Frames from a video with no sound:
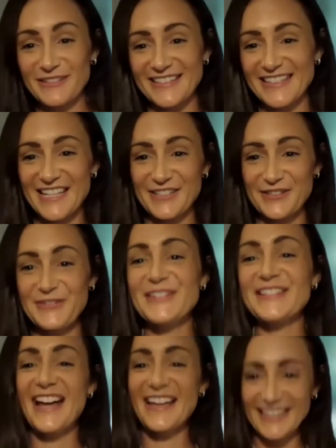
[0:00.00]
As soon as
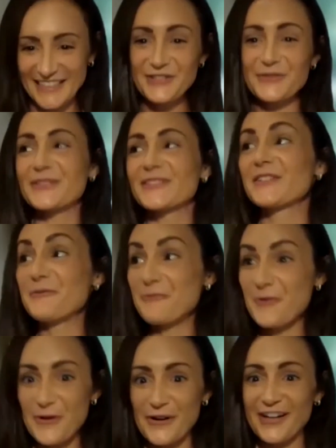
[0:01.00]
Alec can do a little
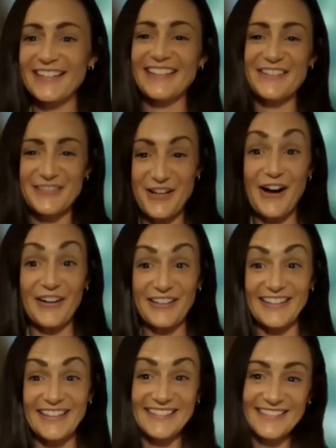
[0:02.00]
more, talk
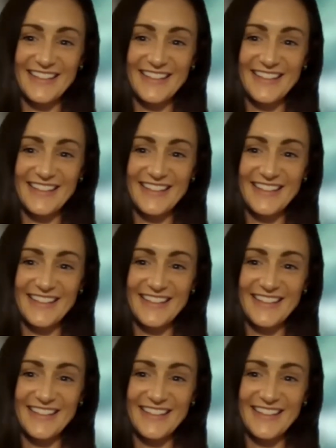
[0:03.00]
and